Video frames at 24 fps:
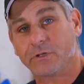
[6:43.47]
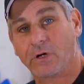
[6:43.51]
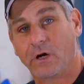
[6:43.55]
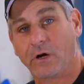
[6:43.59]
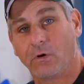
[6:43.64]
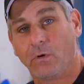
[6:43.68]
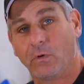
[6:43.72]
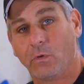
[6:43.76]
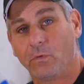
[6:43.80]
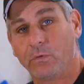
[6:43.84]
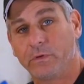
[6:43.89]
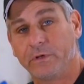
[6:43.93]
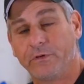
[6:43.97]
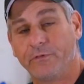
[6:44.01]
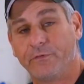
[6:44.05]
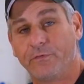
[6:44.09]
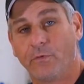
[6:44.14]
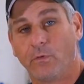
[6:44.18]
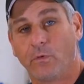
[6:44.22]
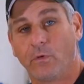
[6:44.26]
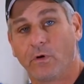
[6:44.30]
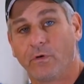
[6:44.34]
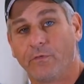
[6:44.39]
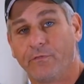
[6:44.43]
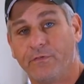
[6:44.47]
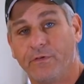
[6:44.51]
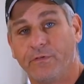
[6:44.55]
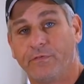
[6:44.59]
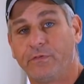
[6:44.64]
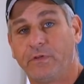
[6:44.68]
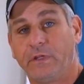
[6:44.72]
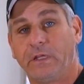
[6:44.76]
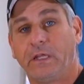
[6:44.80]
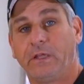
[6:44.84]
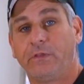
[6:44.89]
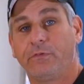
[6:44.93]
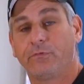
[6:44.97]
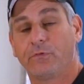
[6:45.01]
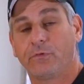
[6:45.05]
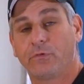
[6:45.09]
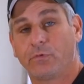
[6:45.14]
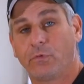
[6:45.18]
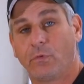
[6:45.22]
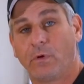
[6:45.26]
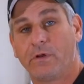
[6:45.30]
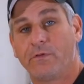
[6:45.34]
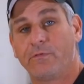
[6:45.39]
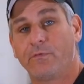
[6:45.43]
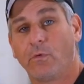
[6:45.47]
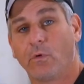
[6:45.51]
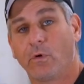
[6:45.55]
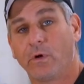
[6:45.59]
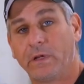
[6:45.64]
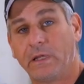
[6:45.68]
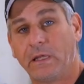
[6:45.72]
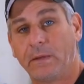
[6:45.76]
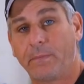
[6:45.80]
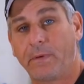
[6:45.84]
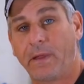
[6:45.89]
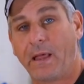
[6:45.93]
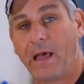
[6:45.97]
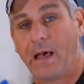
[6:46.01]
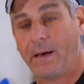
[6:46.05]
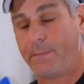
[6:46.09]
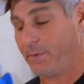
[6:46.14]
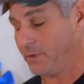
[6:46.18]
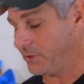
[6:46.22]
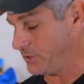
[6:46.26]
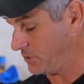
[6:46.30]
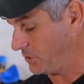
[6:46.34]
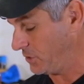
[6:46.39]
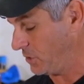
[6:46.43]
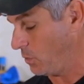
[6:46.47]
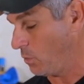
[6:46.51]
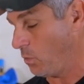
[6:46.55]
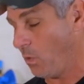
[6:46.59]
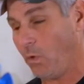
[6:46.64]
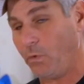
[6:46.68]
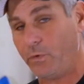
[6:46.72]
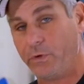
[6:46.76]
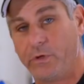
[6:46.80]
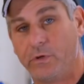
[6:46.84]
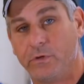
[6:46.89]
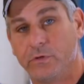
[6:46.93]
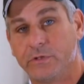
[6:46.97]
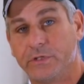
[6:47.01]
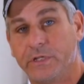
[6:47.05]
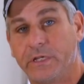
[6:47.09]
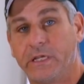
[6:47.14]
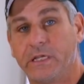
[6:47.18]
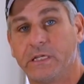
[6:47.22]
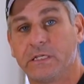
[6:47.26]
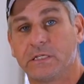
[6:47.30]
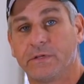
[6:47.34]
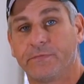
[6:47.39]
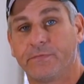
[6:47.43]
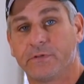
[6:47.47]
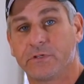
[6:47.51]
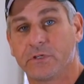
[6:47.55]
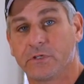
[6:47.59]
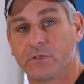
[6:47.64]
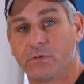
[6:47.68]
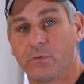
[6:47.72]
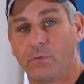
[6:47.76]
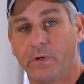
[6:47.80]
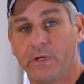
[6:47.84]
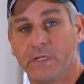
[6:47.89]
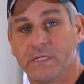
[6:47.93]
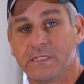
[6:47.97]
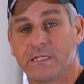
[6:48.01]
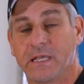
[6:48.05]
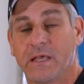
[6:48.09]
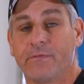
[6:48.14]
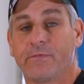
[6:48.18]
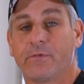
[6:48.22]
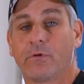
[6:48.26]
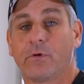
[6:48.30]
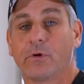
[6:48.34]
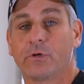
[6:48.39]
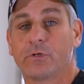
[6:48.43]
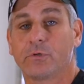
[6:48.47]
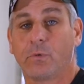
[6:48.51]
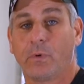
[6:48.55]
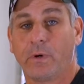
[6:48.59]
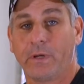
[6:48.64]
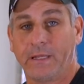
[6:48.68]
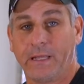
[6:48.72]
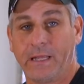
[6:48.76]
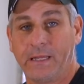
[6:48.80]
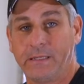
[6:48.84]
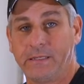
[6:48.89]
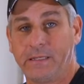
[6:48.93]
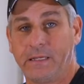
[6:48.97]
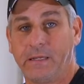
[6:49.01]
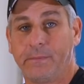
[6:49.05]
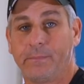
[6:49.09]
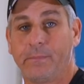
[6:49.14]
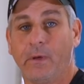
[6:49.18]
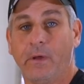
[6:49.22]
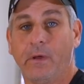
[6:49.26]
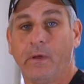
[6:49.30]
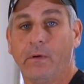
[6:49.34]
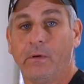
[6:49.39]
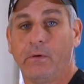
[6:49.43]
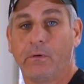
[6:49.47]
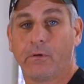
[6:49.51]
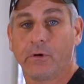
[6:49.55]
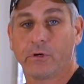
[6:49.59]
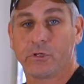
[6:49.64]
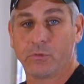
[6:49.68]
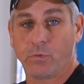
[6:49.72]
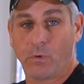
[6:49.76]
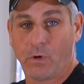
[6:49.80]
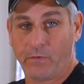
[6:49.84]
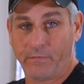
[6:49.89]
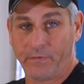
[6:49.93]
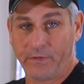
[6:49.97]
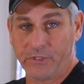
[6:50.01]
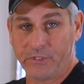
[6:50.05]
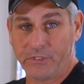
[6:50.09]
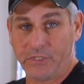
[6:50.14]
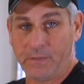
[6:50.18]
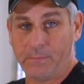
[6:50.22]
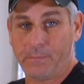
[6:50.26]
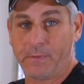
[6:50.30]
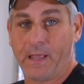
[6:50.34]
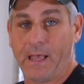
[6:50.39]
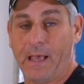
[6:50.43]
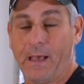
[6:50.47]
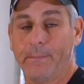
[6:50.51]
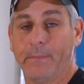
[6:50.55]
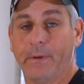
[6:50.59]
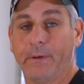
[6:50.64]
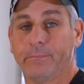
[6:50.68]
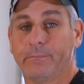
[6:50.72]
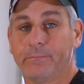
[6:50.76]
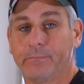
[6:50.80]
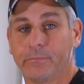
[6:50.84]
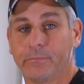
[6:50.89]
are only for 15 through 24 deep cabinets. You won't use these if it's a 27 or a 28 deep or a 12-inch deep cabinet.